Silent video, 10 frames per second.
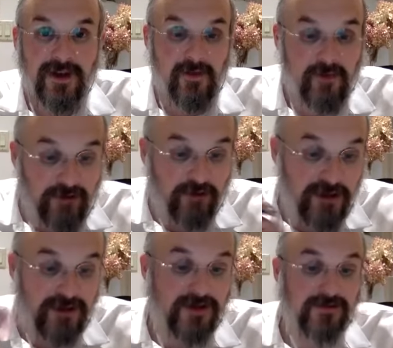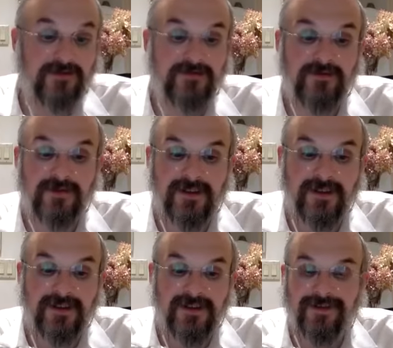And Minaf Minna,
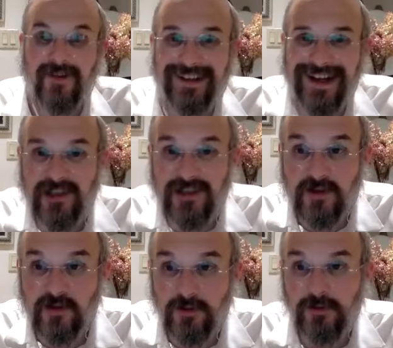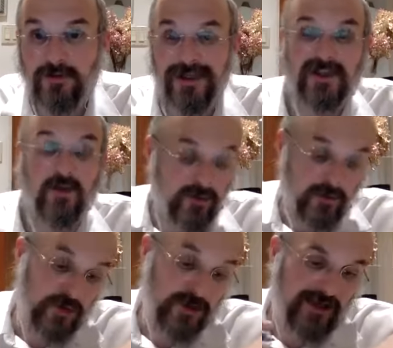the fact, Rashi says chulu, as it, or,
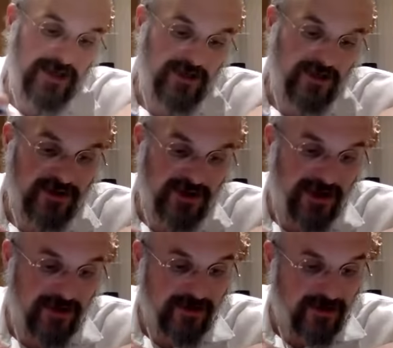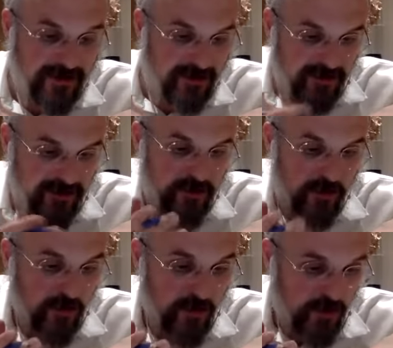or Rashi could have said, could have
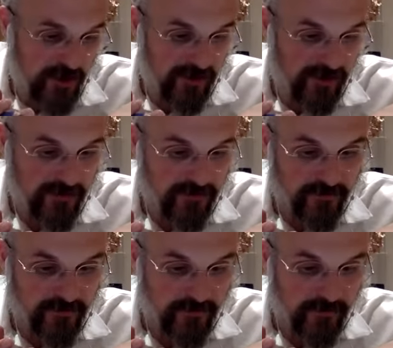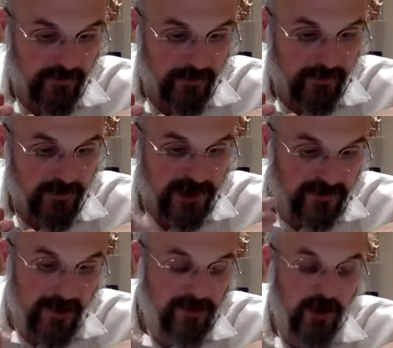quoted the whole thing.
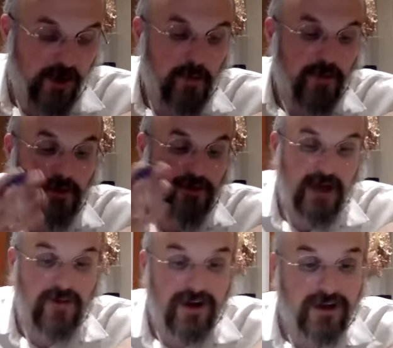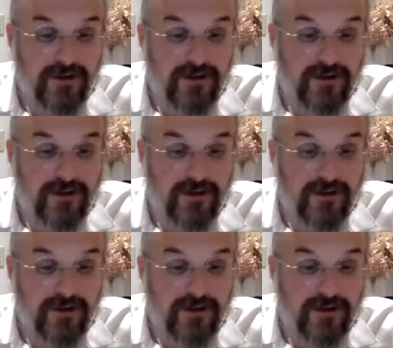Shema Minaf Kol Ben Tefach.